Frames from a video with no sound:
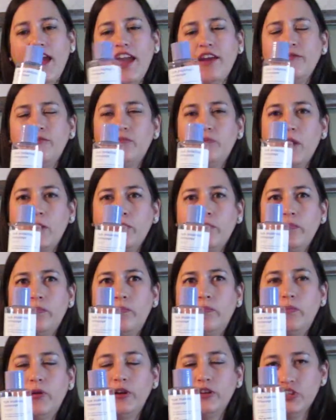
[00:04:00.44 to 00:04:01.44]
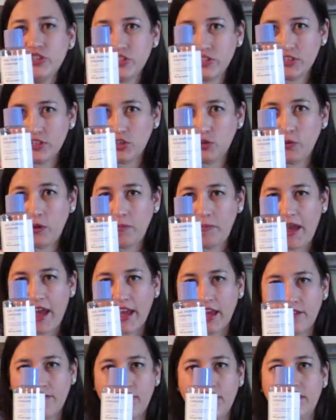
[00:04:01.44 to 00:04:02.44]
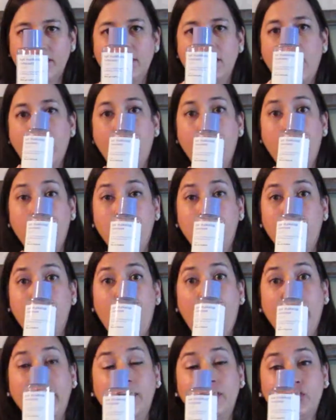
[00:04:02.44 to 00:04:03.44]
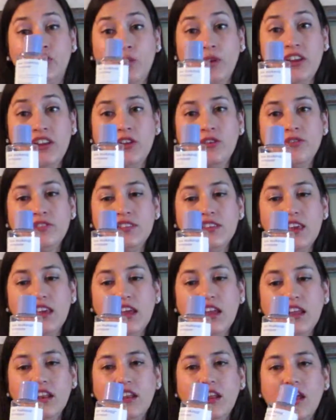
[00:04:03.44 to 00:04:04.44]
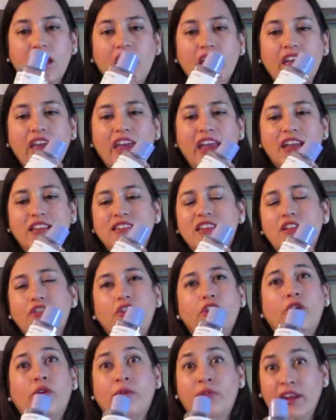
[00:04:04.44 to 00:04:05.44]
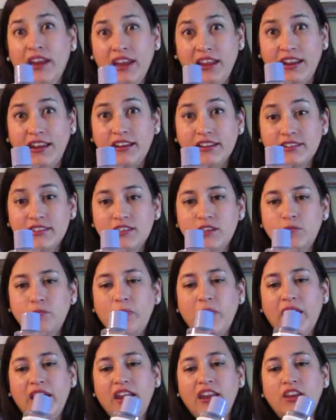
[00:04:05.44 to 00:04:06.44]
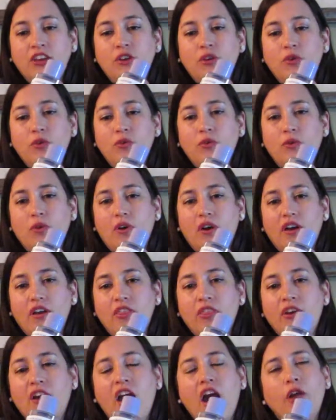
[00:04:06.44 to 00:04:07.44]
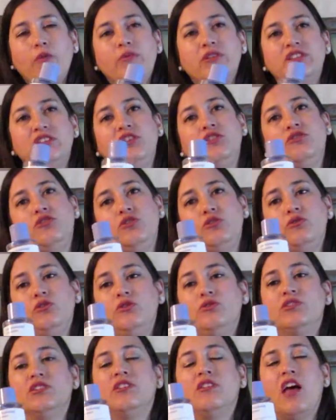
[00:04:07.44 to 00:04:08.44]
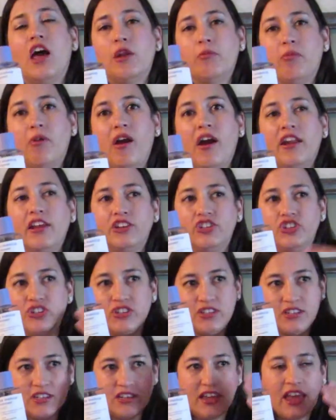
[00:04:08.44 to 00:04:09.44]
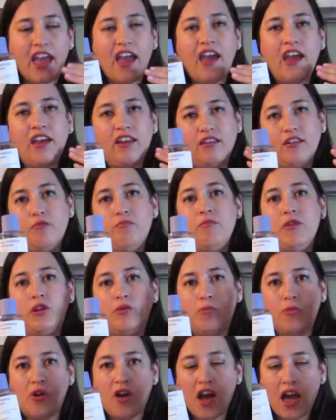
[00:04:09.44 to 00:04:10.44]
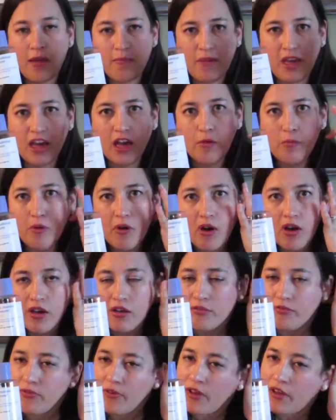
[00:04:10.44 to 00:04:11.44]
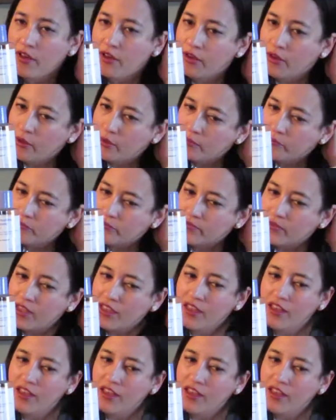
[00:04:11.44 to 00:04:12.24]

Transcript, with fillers: I have I purchased the twin pack of this. Um, I enjoyed using it. It's not the greatest, but you the con was you do use a lot of product just to get minimal eye makeup off. Um,